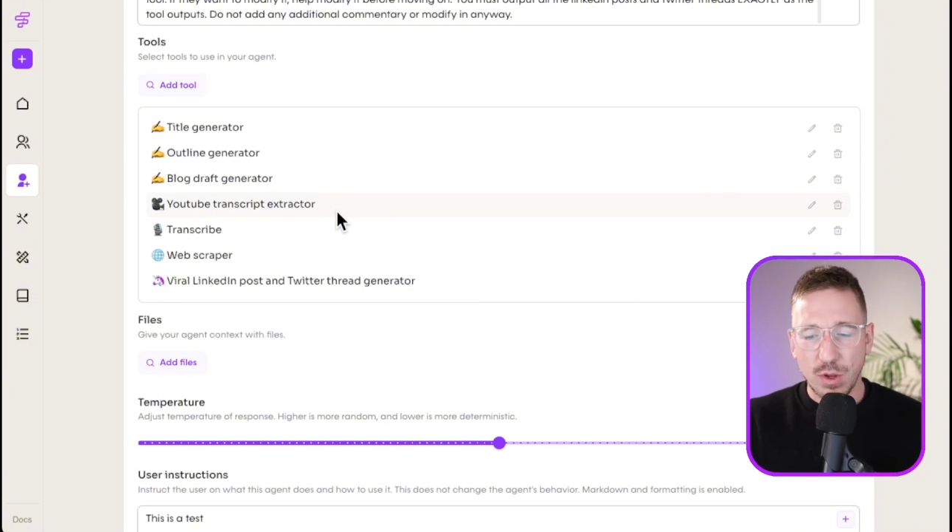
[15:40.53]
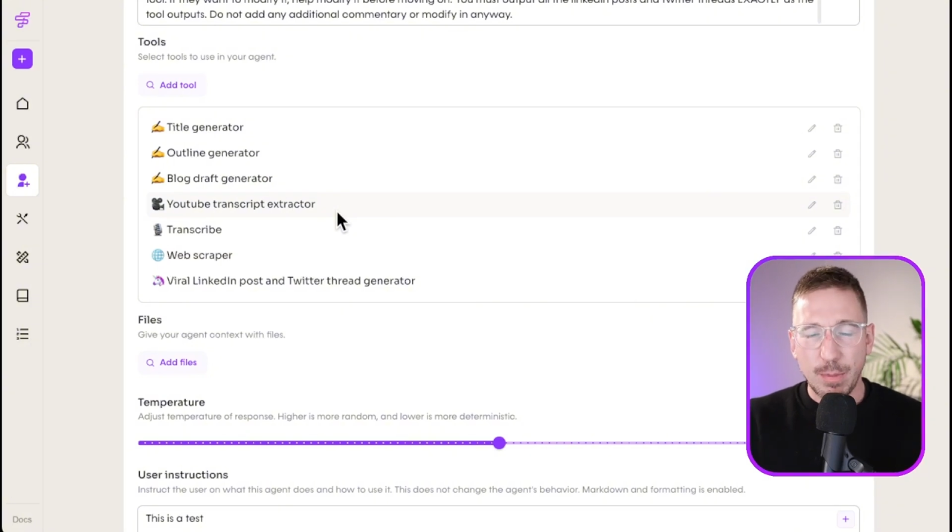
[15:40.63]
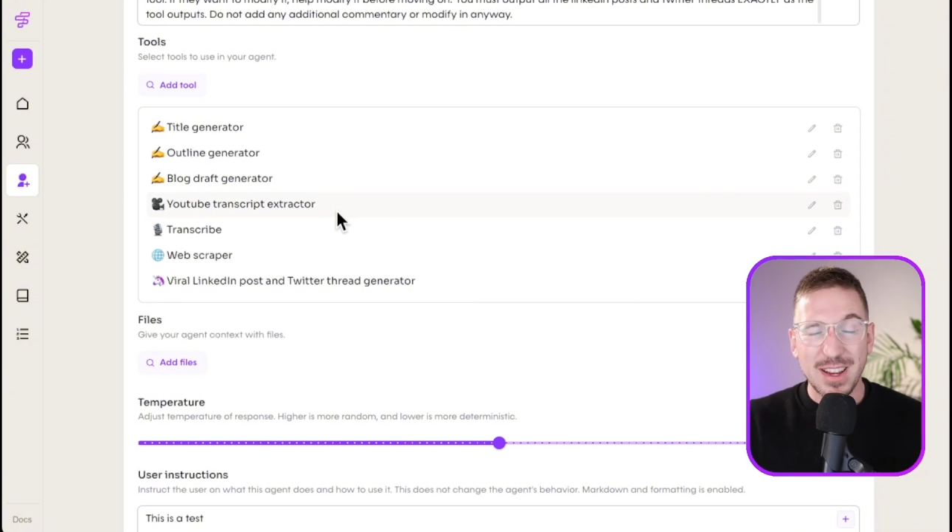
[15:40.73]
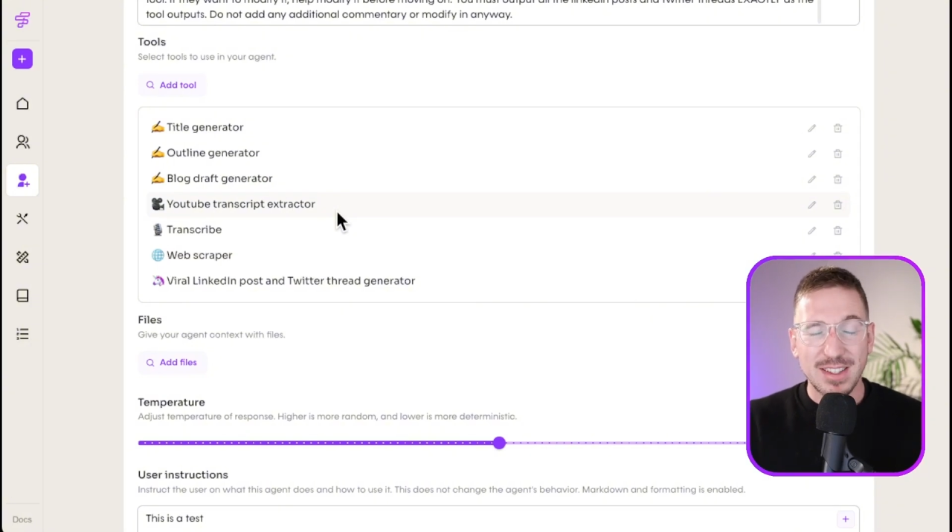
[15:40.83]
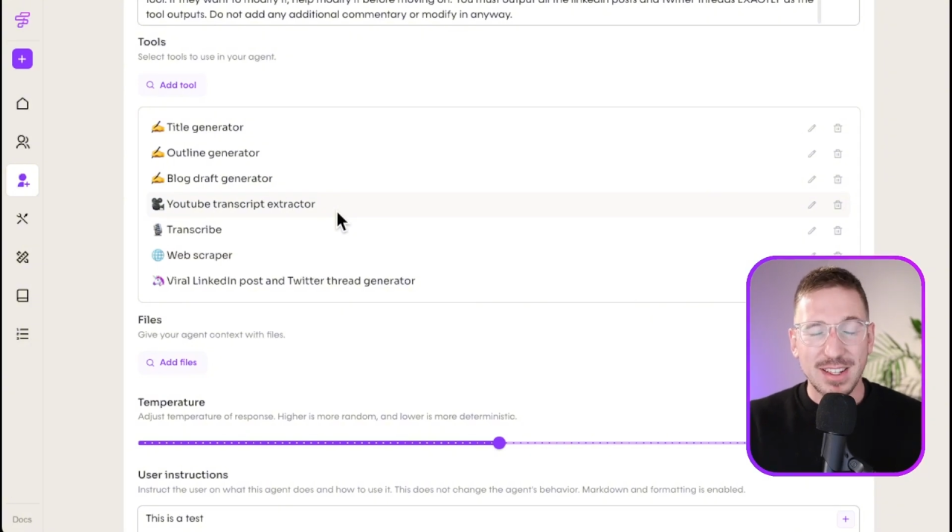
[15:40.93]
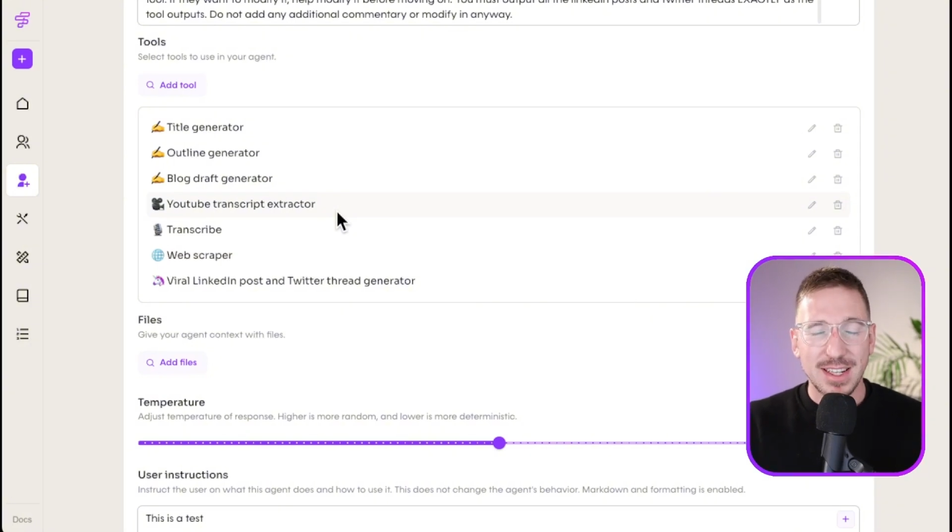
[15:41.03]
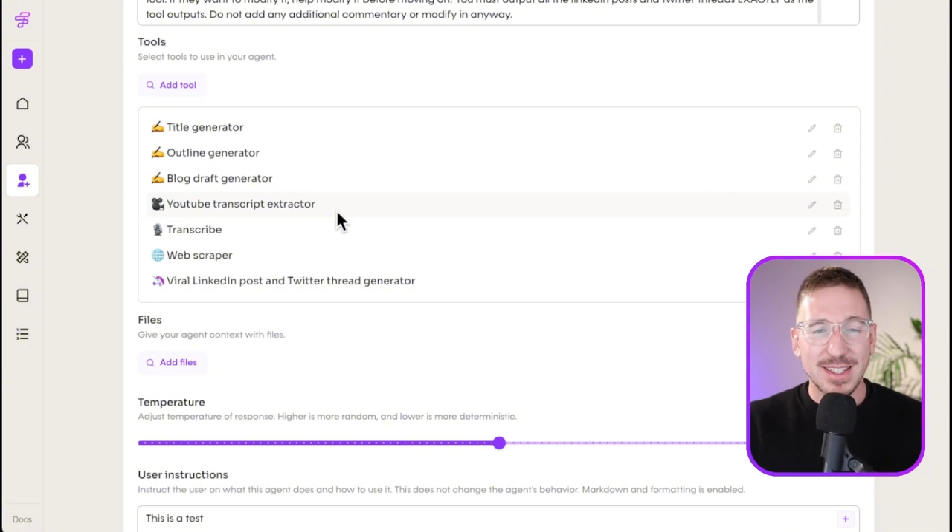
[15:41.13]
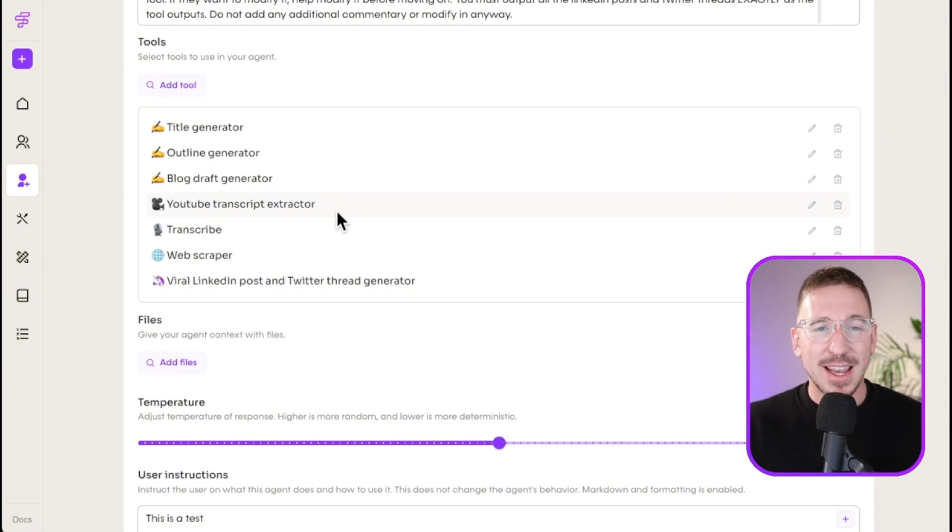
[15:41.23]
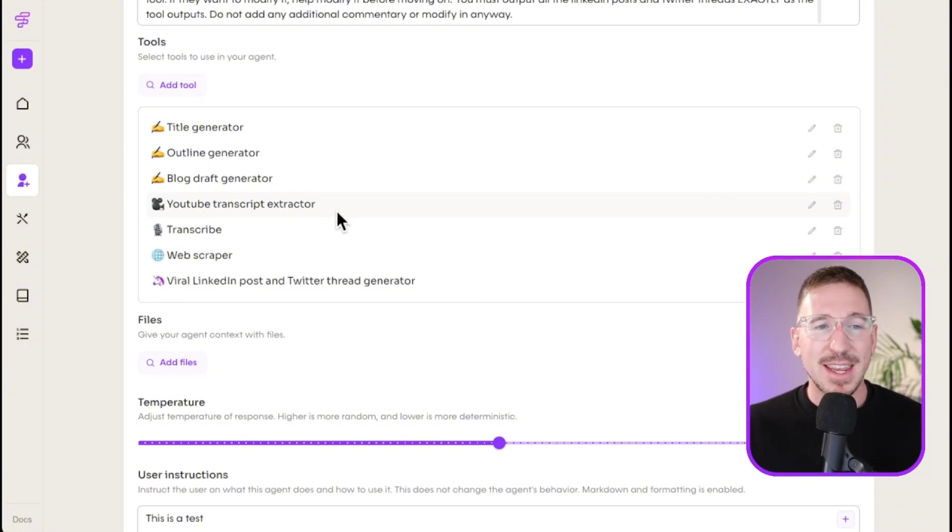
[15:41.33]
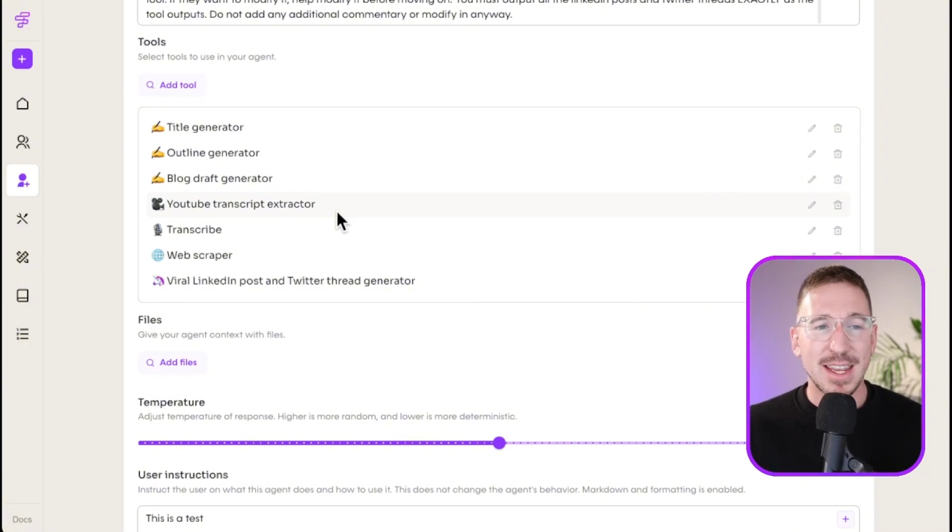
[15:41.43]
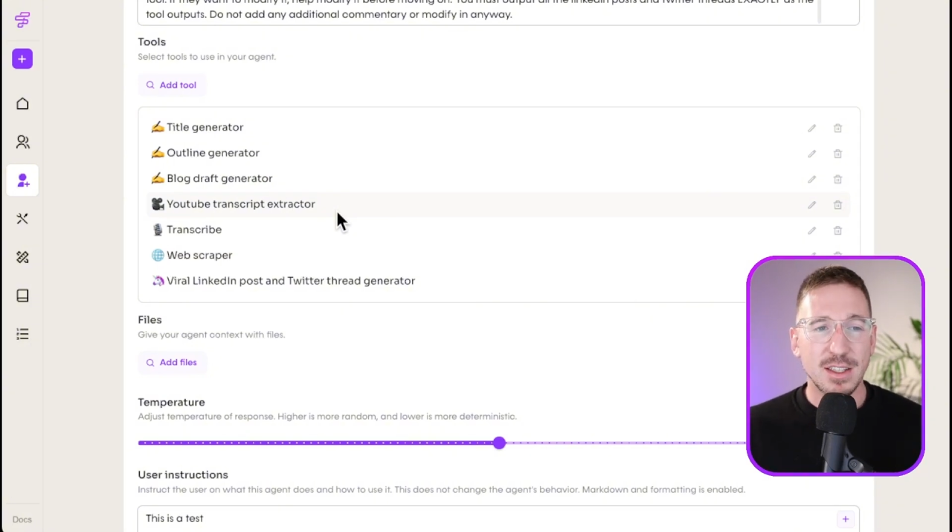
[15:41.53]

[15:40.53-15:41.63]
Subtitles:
basically taking